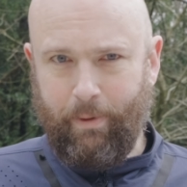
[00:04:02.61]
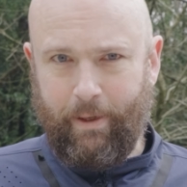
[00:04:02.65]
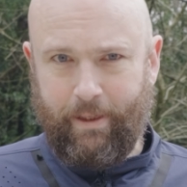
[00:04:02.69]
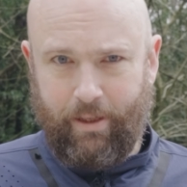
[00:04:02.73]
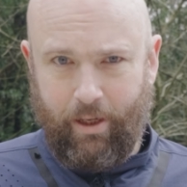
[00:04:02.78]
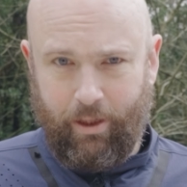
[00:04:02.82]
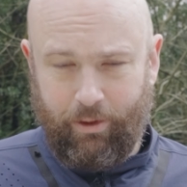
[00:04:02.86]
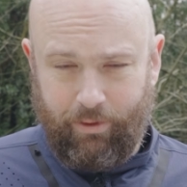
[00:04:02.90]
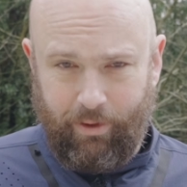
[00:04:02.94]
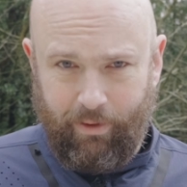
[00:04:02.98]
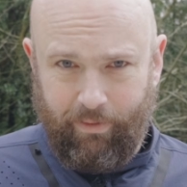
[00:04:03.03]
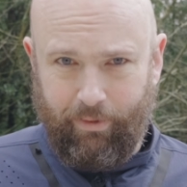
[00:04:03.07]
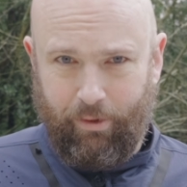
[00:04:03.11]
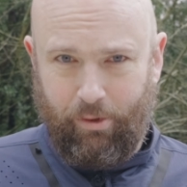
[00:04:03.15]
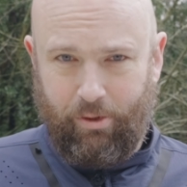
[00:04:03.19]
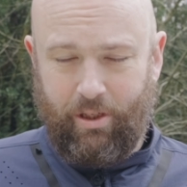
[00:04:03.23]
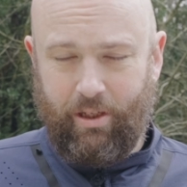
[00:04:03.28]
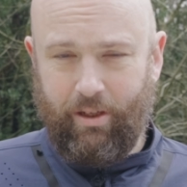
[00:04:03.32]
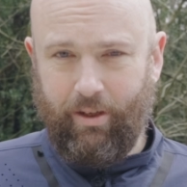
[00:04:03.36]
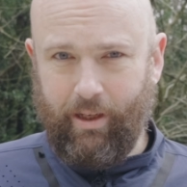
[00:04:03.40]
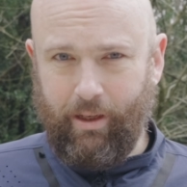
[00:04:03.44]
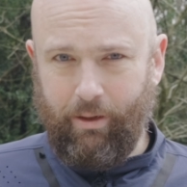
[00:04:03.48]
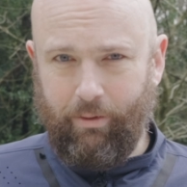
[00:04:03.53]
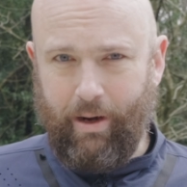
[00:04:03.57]
weighs
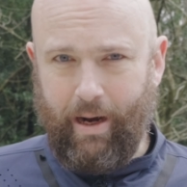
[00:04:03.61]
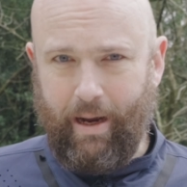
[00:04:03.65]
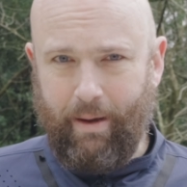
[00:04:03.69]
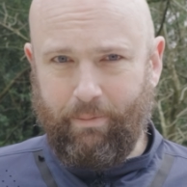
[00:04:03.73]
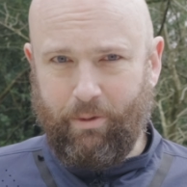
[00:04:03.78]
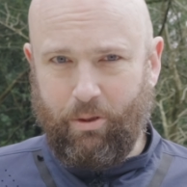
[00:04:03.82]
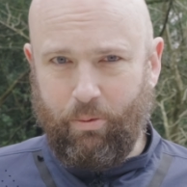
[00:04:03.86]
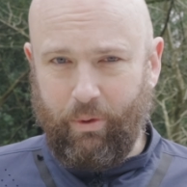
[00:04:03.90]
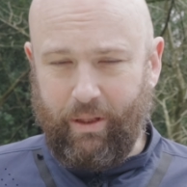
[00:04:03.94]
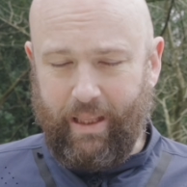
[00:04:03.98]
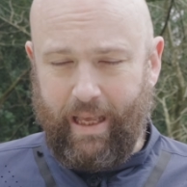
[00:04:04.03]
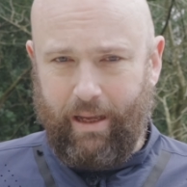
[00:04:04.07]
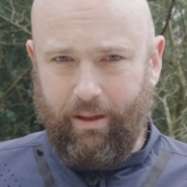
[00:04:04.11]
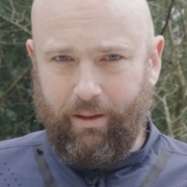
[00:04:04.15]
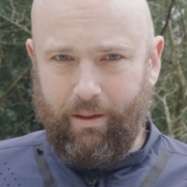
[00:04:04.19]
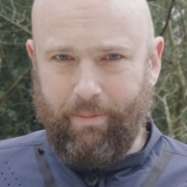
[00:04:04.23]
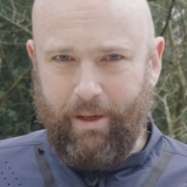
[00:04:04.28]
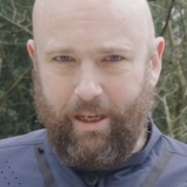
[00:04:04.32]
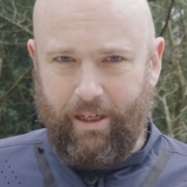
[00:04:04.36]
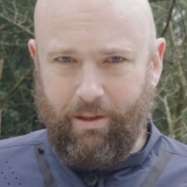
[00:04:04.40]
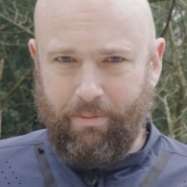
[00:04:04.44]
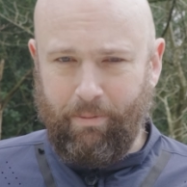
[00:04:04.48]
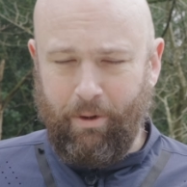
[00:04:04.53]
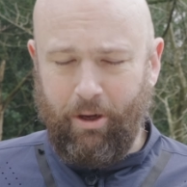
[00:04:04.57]
149 grams. Without the
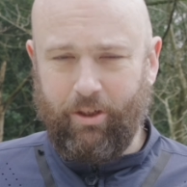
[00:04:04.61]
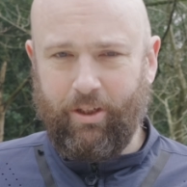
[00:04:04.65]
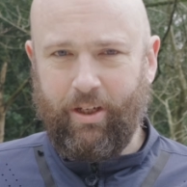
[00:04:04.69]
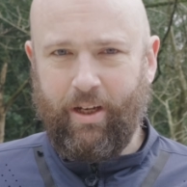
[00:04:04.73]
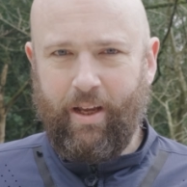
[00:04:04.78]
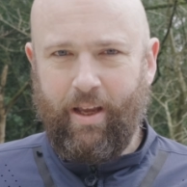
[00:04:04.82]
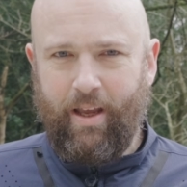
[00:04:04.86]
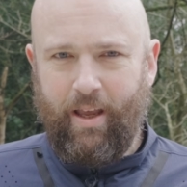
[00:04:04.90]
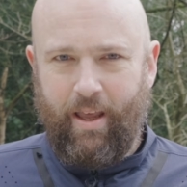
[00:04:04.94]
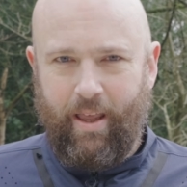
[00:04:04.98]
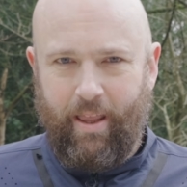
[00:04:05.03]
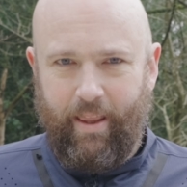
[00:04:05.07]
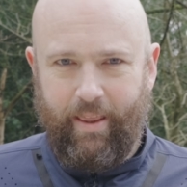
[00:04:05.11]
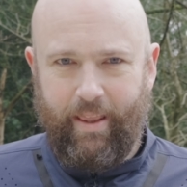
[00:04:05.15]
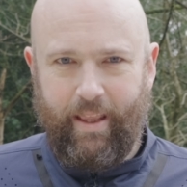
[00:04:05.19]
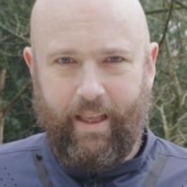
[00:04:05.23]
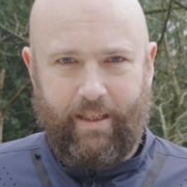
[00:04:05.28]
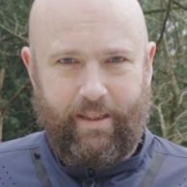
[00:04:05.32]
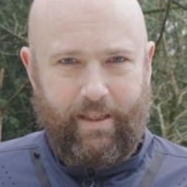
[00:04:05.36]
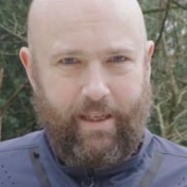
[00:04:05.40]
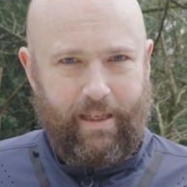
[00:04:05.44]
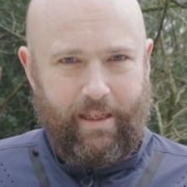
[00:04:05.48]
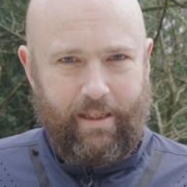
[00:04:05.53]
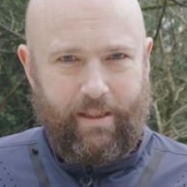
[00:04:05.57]
media mod,
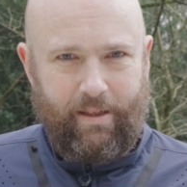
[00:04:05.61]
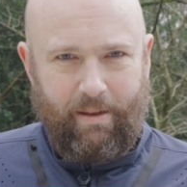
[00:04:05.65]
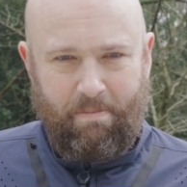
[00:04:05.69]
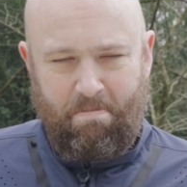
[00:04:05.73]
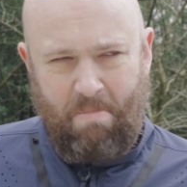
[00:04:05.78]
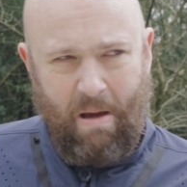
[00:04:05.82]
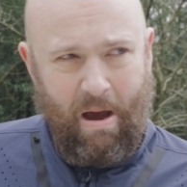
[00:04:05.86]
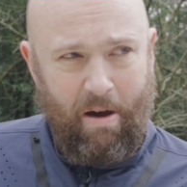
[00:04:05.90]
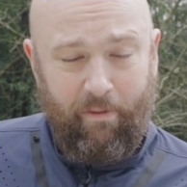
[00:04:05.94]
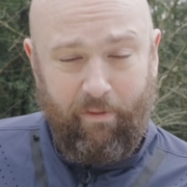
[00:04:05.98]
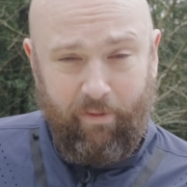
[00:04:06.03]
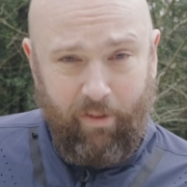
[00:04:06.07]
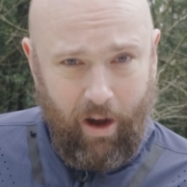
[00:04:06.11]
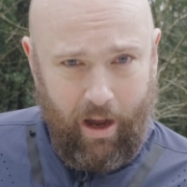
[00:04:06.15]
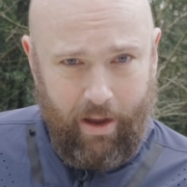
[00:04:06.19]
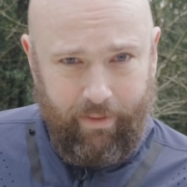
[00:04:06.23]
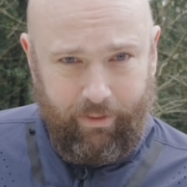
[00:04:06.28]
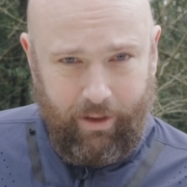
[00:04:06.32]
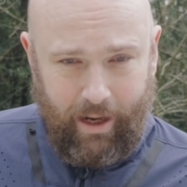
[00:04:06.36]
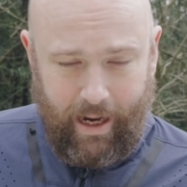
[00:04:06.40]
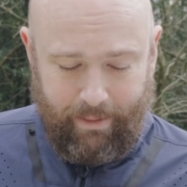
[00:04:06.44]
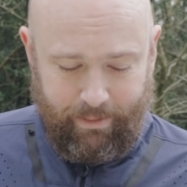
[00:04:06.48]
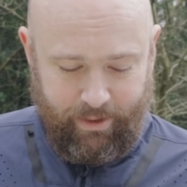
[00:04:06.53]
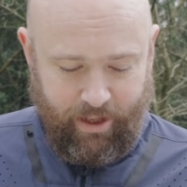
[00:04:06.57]
this is about
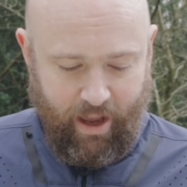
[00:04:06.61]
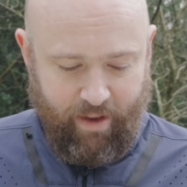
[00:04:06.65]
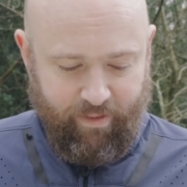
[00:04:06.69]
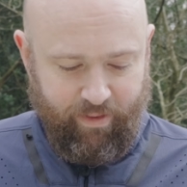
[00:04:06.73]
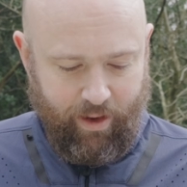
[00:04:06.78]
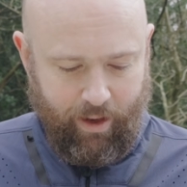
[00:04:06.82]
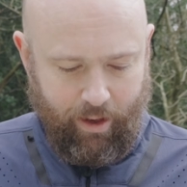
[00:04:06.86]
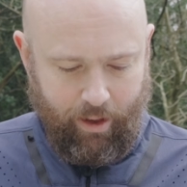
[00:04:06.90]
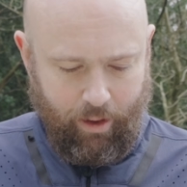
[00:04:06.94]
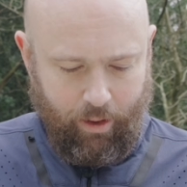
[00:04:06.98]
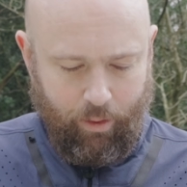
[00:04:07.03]
5 grams heavier.